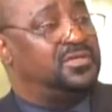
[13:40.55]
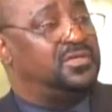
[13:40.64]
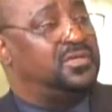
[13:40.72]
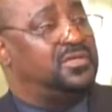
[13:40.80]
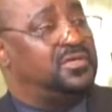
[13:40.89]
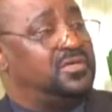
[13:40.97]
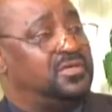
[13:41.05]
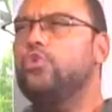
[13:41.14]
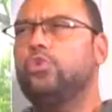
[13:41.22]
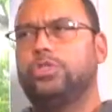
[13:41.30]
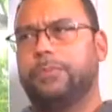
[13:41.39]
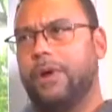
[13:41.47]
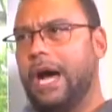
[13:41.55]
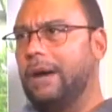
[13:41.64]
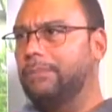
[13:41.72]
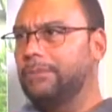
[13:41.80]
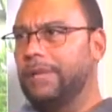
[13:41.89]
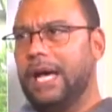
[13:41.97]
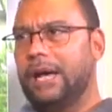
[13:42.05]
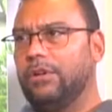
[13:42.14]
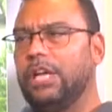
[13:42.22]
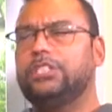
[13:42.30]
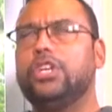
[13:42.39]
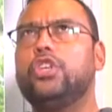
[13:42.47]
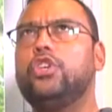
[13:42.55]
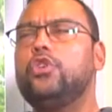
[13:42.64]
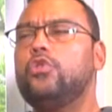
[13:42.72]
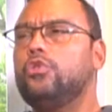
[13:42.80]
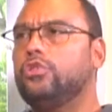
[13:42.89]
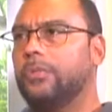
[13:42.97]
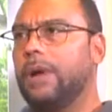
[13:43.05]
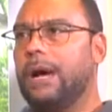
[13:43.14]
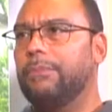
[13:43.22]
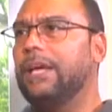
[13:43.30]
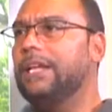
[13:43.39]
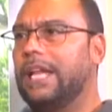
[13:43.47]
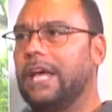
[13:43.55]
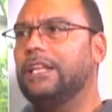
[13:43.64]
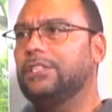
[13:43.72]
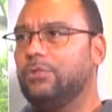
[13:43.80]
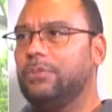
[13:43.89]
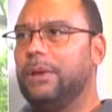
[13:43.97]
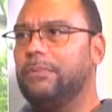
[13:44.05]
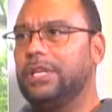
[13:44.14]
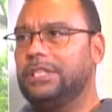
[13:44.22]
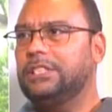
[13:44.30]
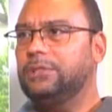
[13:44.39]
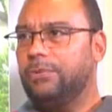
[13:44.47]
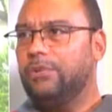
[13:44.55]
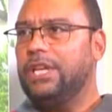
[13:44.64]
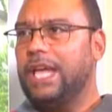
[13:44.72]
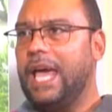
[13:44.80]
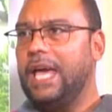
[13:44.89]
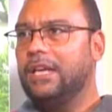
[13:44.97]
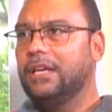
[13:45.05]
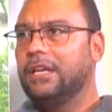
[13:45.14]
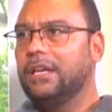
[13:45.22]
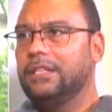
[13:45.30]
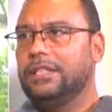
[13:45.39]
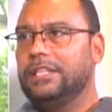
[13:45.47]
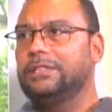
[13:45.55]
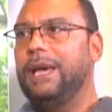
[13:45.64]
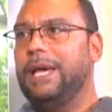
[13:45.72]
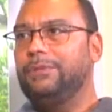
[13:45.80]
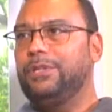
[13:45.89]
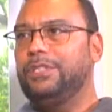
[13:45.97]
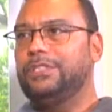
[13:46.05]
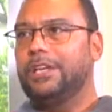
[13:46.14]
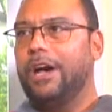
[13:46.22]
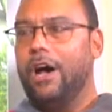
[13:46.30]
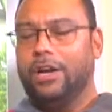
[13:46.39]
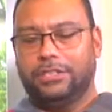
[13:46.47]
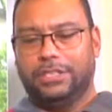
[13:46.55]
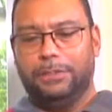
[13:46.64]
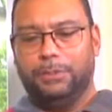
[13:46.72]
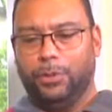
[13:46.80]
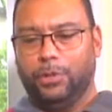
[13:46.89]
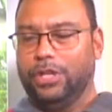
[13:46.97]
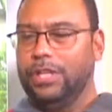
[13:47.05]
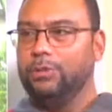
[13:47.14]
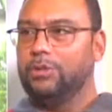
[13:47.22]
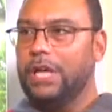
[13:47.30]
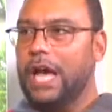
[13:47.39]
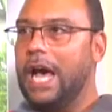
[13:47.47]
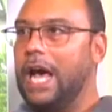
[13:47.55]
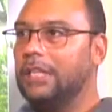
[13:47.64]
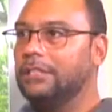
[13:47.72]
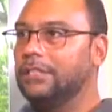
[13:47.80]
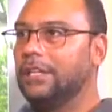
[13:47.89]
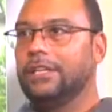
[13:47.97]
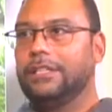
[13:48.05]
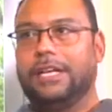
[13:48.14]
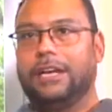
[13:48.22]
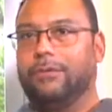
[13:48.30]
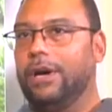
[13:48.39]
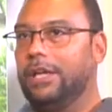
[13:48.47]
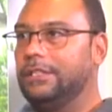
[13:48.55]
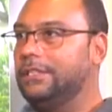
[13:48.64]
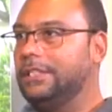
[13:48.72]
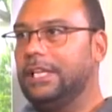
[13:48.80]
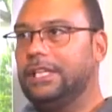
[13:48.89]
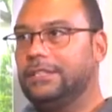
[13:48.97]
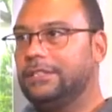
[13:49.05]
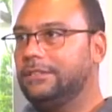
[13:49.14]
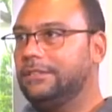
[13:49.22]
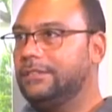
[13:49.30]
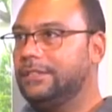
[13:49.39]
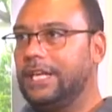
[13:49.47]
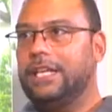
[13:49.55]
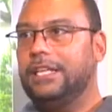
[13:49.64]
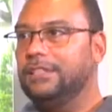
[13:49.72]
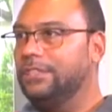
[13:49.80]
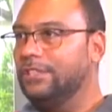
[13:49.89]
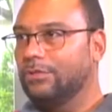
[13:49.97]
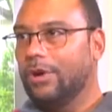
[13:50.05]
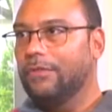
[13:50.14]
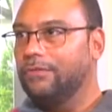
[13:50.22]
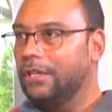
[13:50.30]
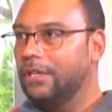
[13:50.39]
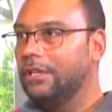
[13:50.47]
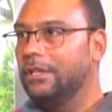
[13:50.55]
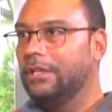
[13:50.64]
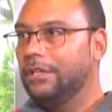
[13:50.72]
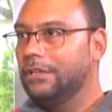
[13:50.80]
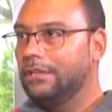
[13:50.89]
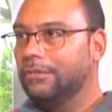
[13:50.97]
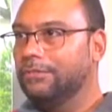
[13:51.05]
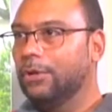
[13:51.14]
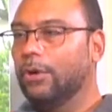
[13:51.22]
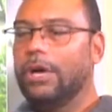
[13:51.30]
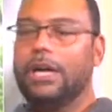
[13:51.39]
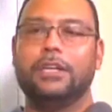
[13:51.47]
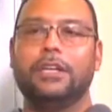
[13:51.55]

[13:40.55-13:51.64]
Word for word: Huge problem now. It's a huge problem. And now let's remember, this is pre-K. These babies are sleeping on the little cots that are what, 6, 10 inches off the floor.